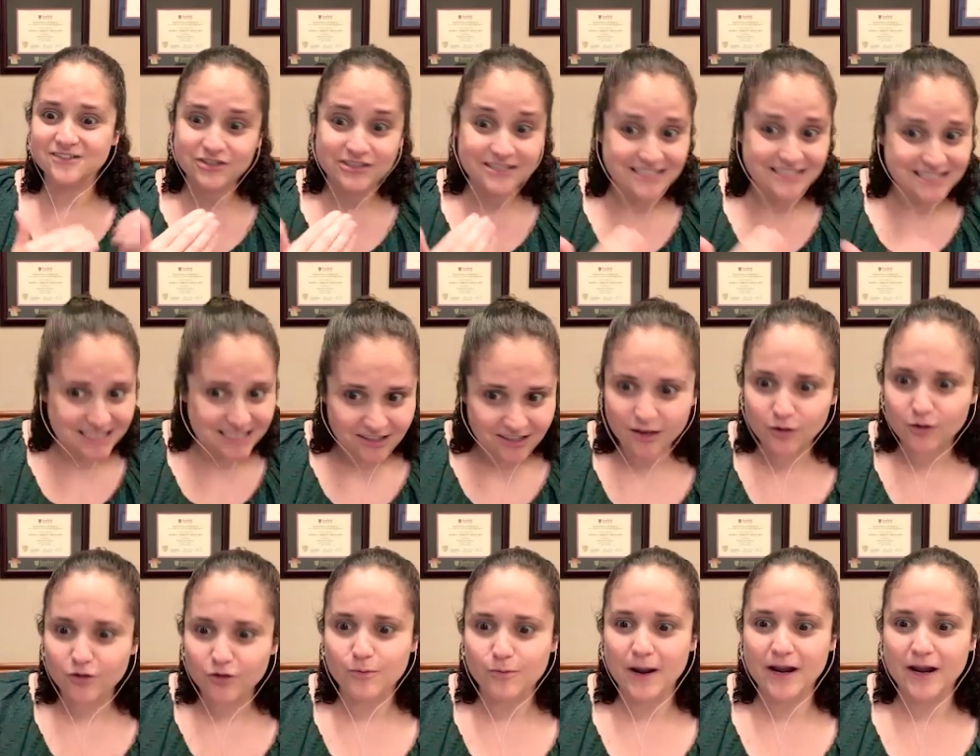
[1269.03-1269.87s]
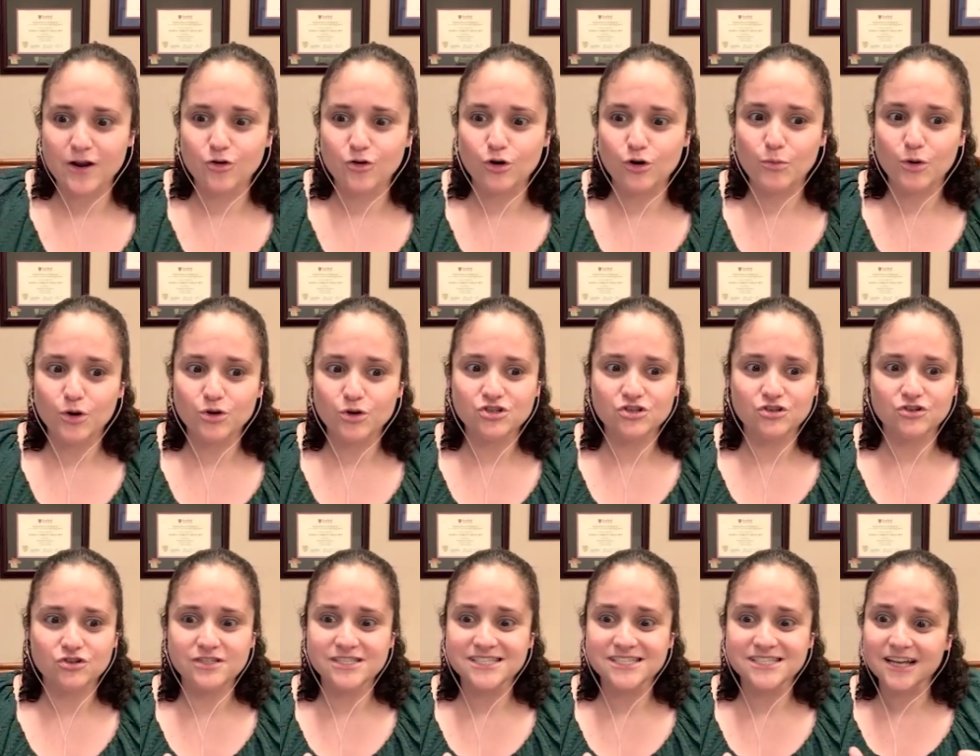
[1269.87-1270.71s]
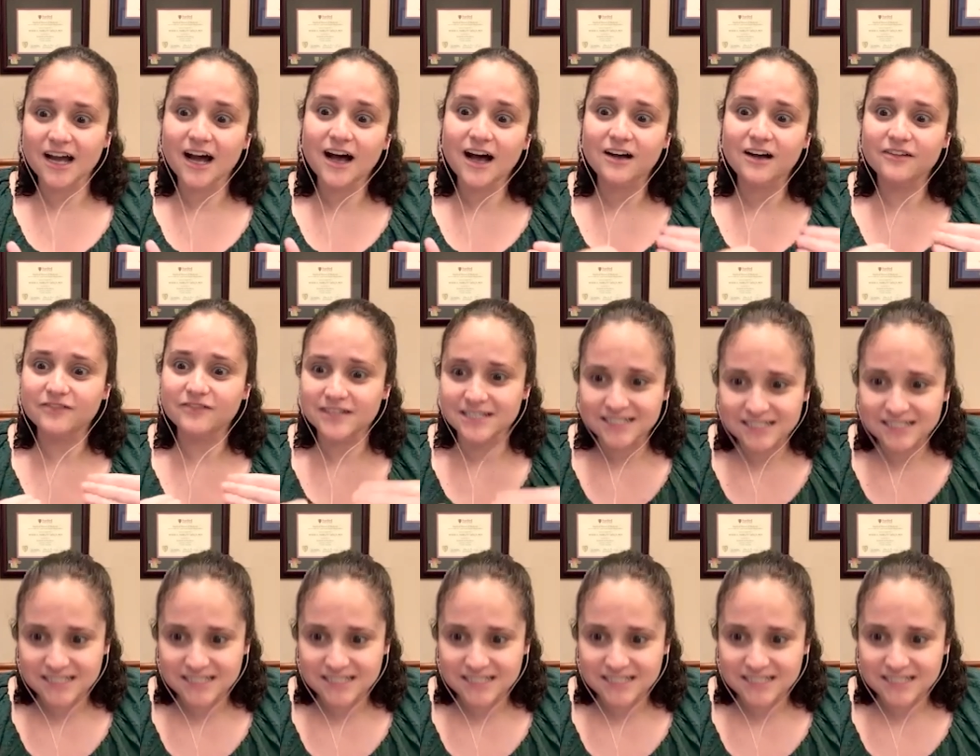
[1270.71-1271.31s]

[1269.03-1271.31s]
dealing with my own emotional stuff and